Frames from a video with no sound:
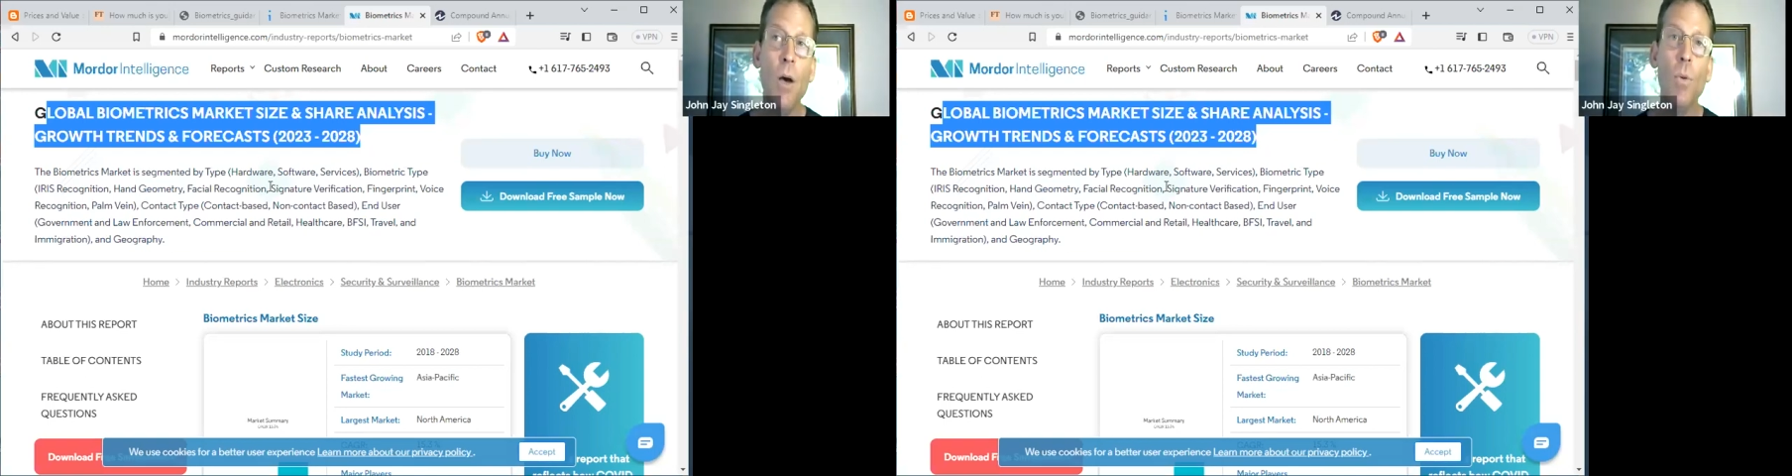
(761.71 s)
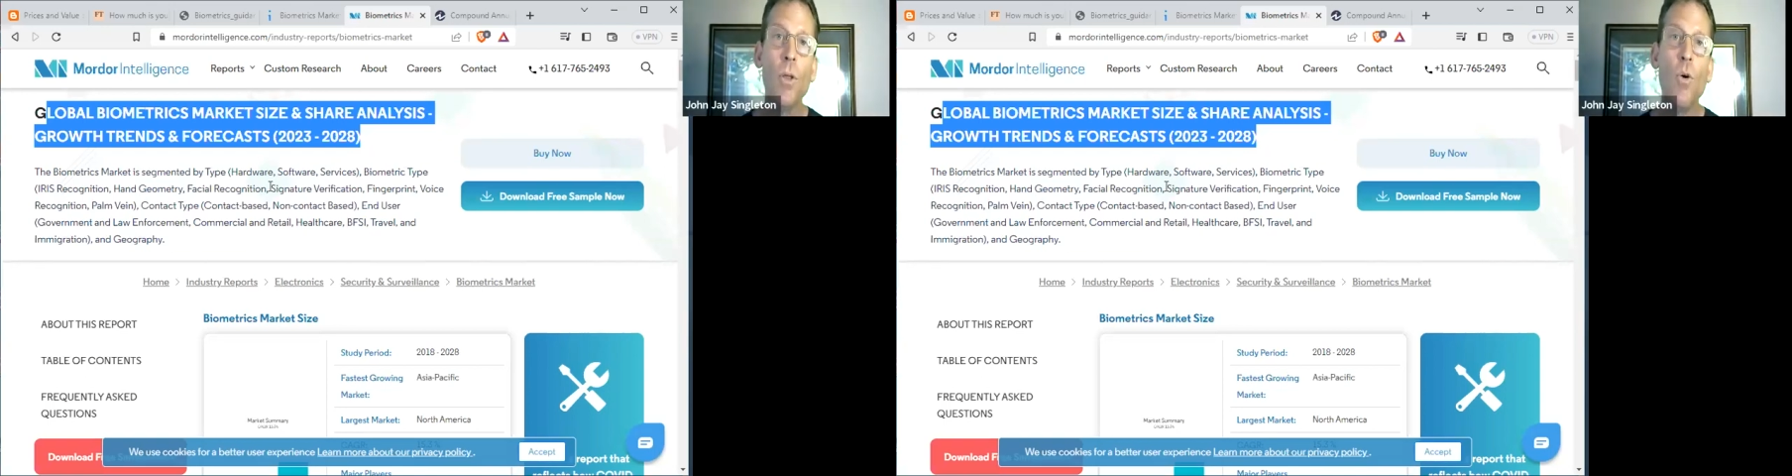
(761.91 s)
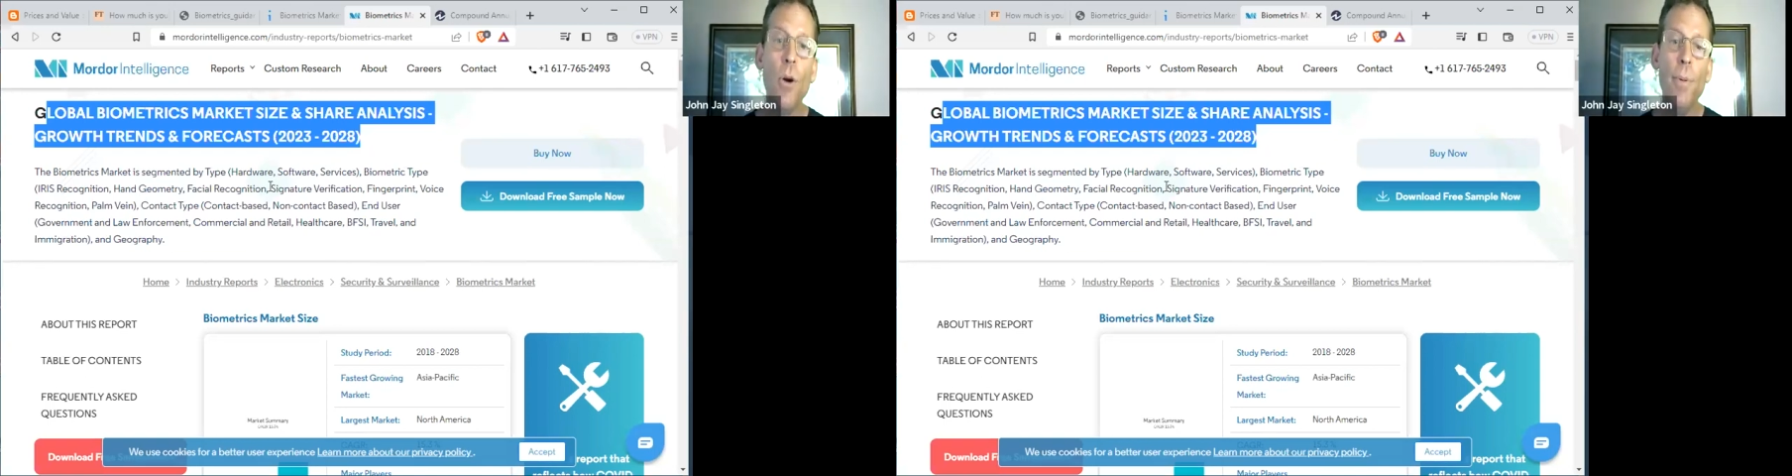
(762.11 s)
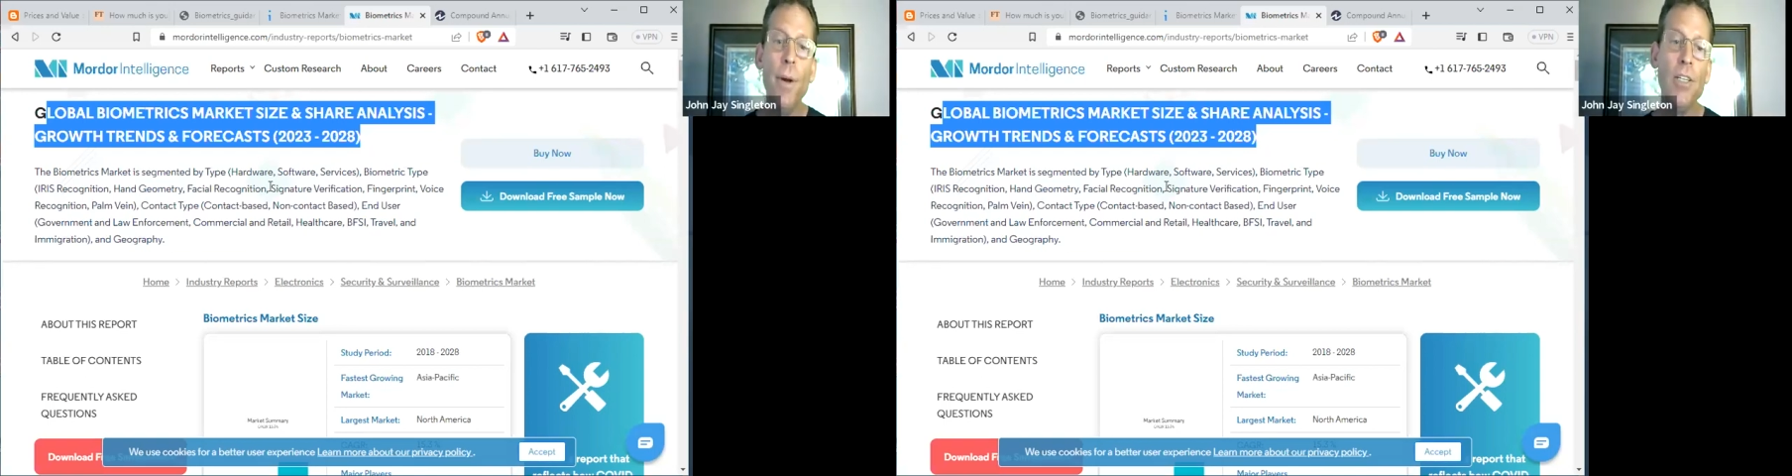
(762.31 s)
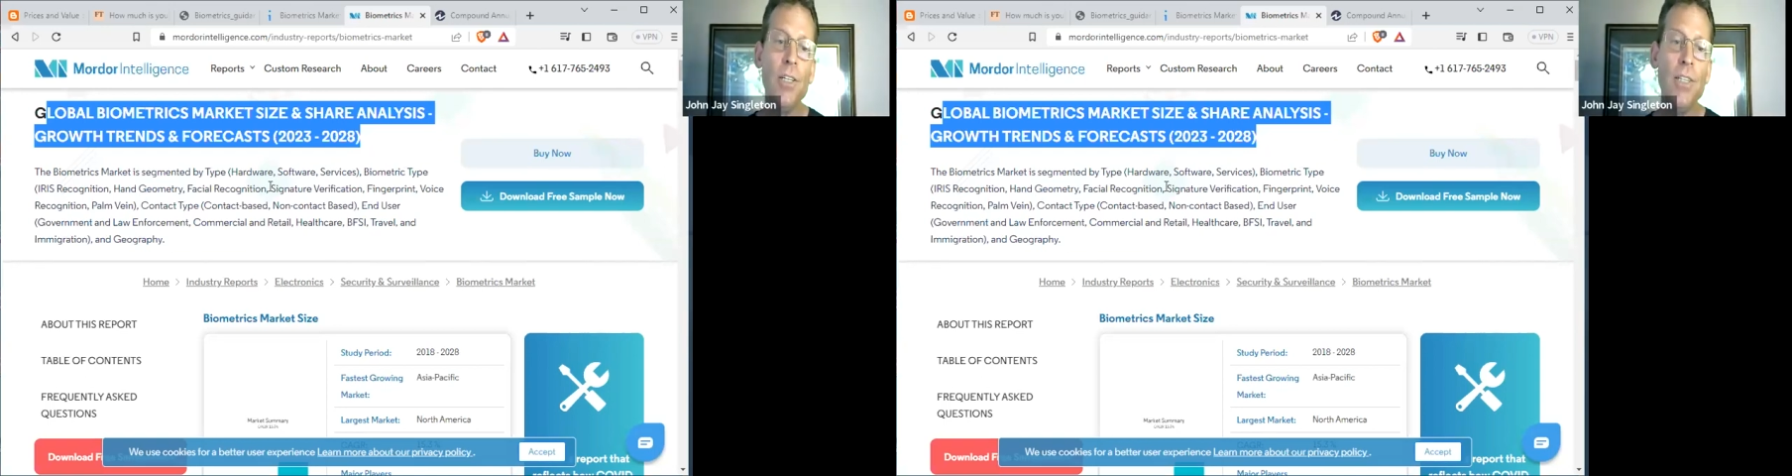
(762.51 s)
Well, the
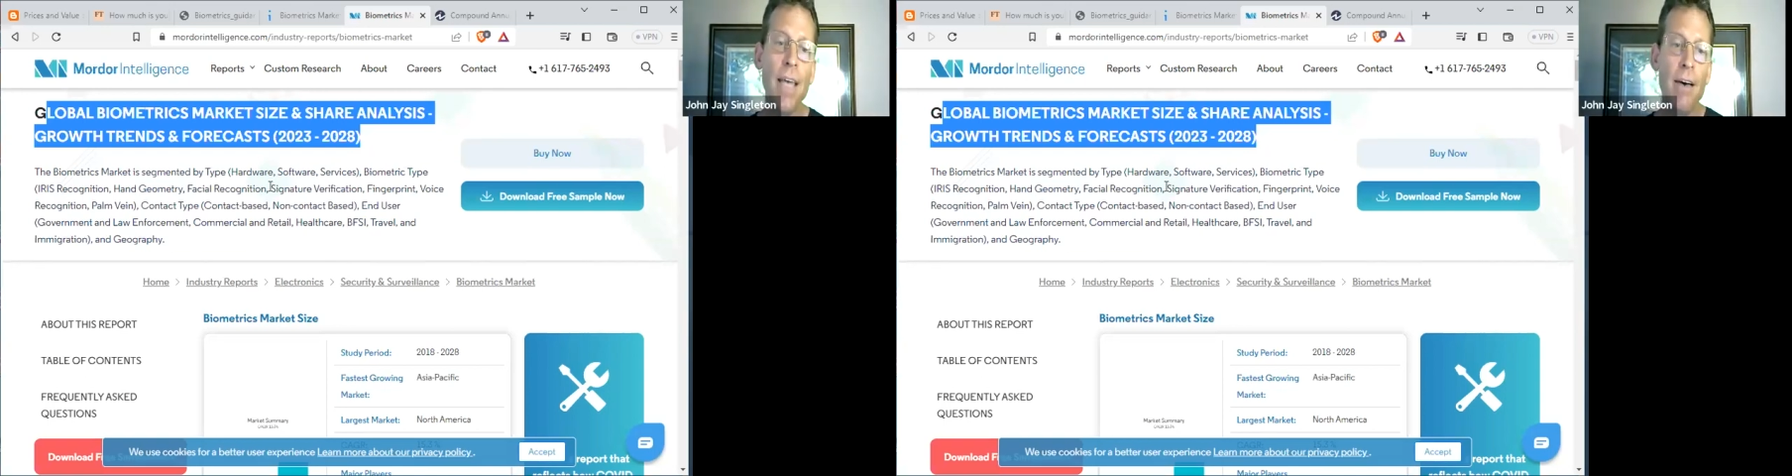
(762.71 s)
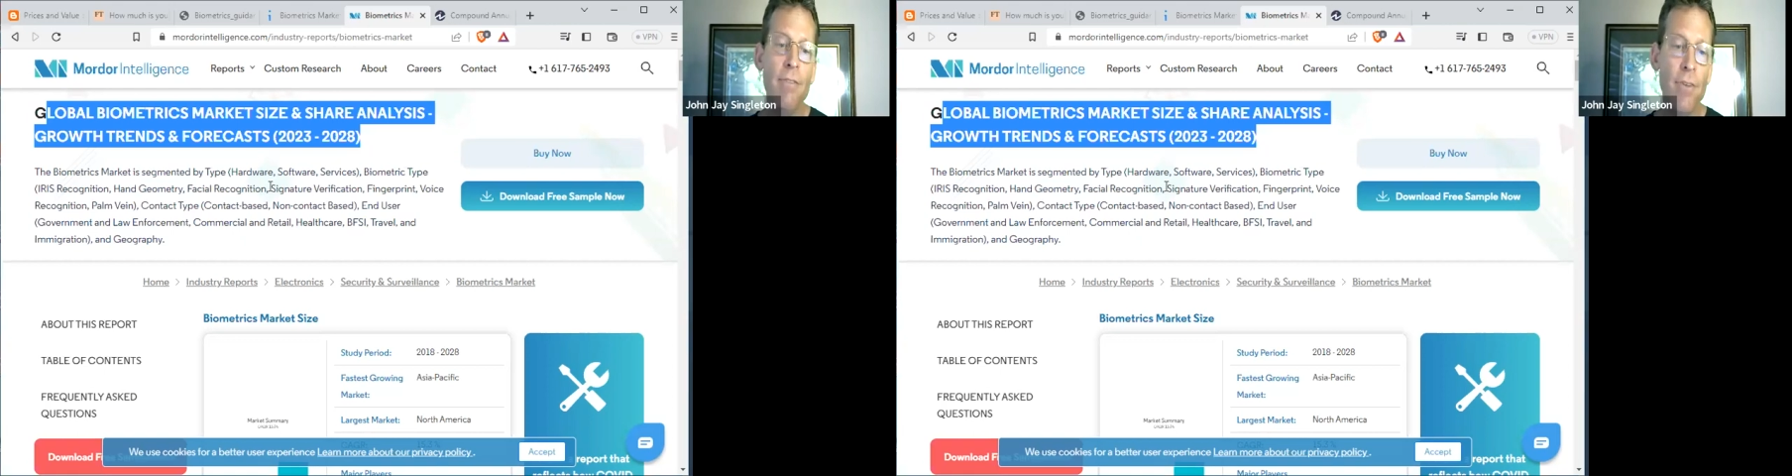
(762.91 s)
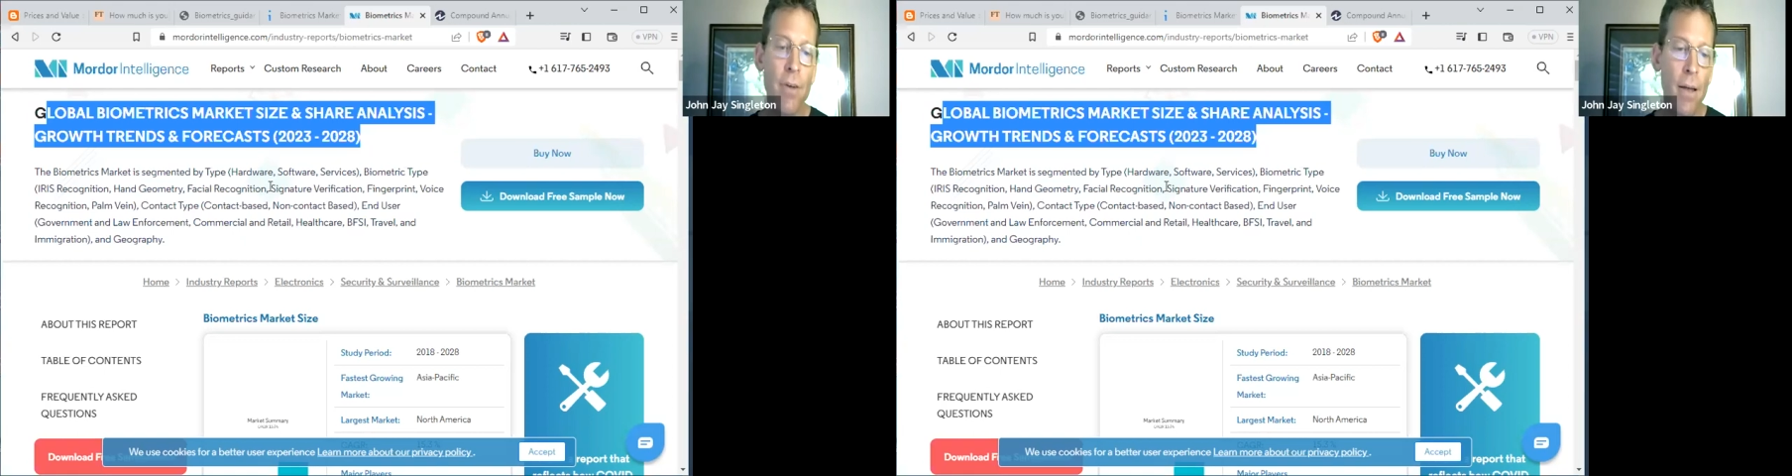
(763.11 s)
corporations have